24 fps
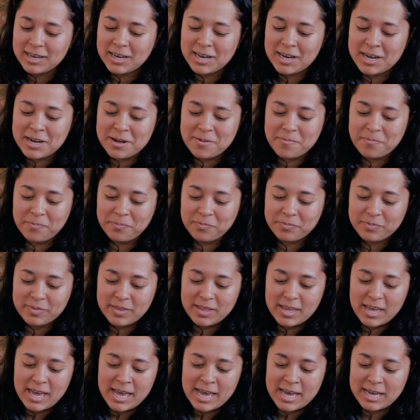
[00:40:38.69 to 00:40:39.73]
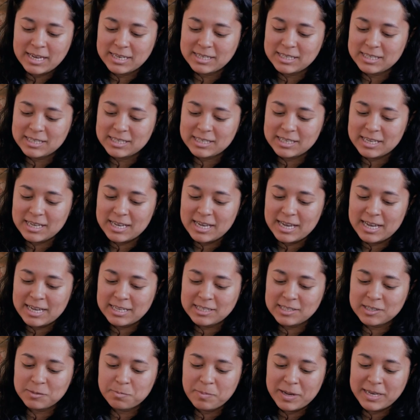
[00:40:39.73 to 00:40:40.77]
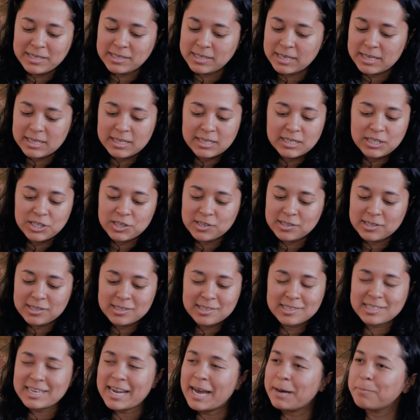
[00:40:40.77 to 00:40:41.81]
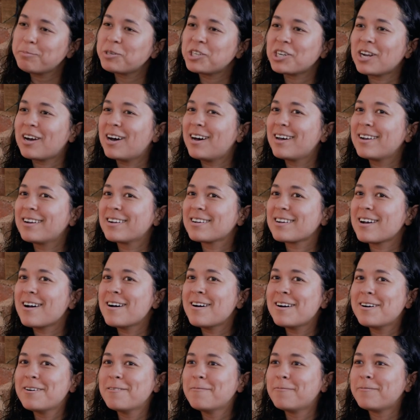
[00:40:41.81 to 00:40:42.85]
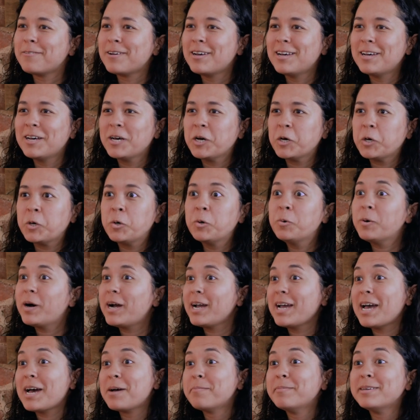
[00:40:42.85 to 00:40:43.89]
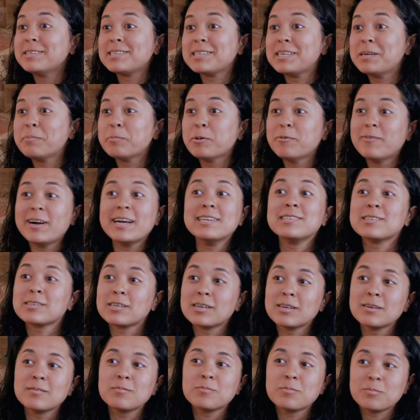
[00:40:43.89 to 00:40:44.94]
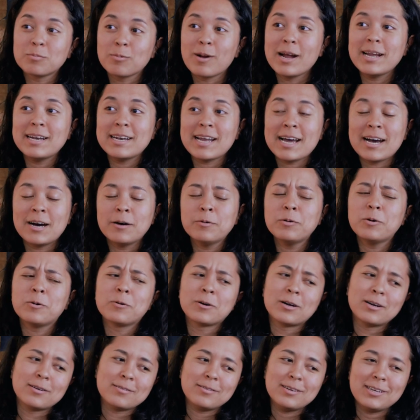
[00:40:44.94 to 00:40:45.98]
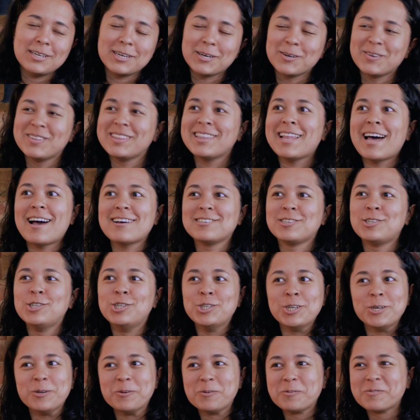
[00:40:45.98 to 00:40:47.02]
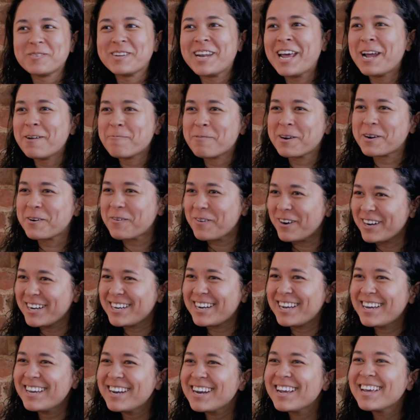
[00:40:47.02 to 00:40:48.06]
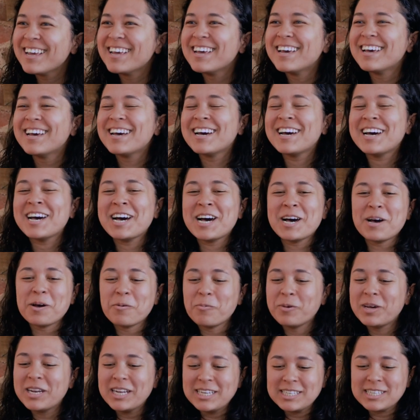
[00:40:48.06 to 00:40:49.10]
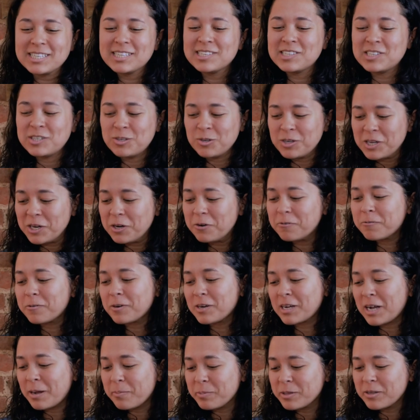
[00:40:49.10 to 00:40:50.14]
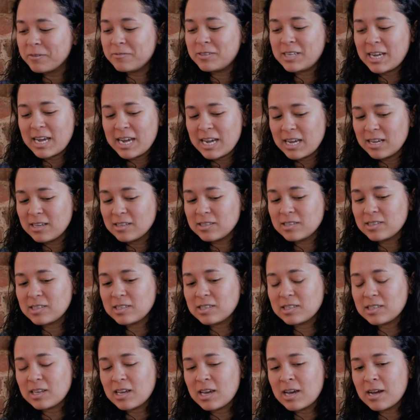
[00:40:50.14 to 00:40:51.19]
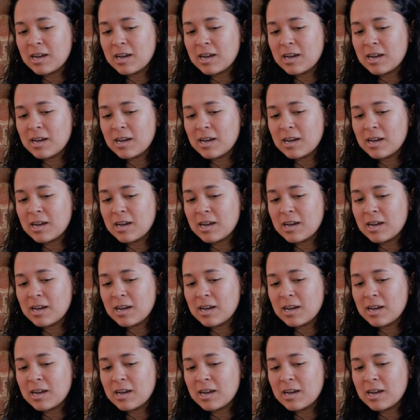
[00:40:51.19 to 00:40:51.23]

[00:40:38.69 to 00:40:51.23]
And it's basically just a snapshot of who I am as an improviser right now, or, last June when I recorded it. I went into the studio for a couple of days